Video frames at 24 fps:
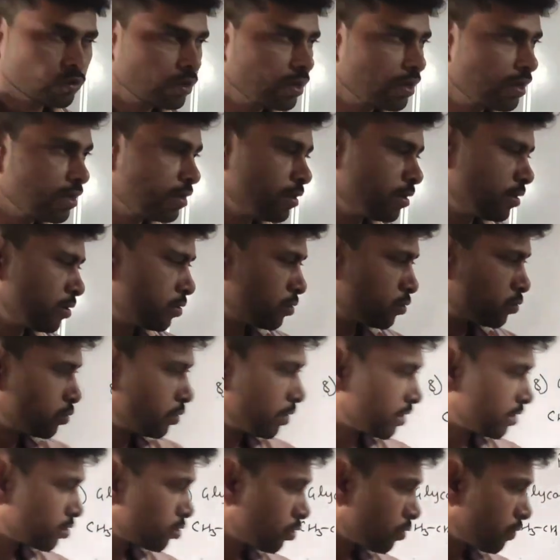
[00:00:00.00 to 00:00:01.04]
Okay, so
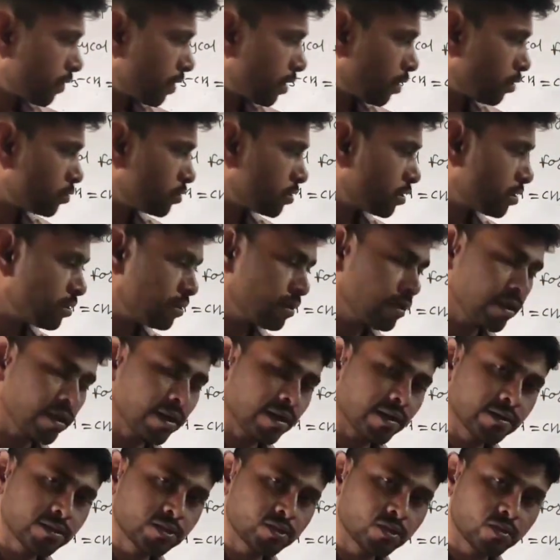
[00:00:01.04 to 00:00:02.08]
addition of halogen,
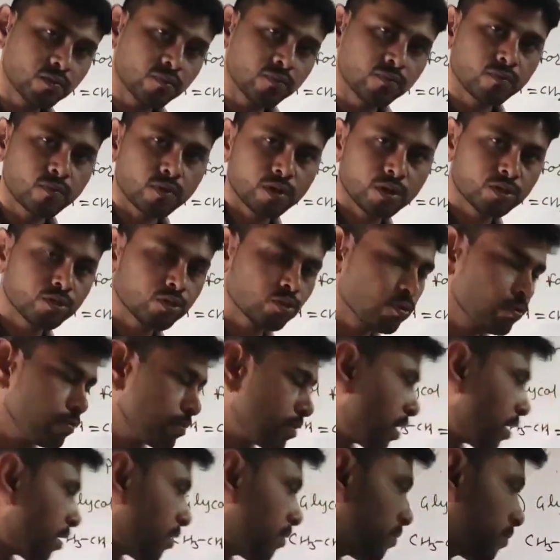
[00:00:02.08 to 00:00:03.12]
addition of OH group
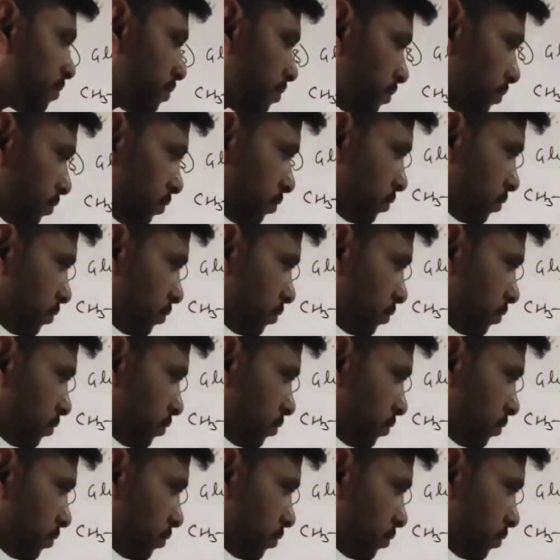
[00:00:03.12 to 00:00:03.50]
there.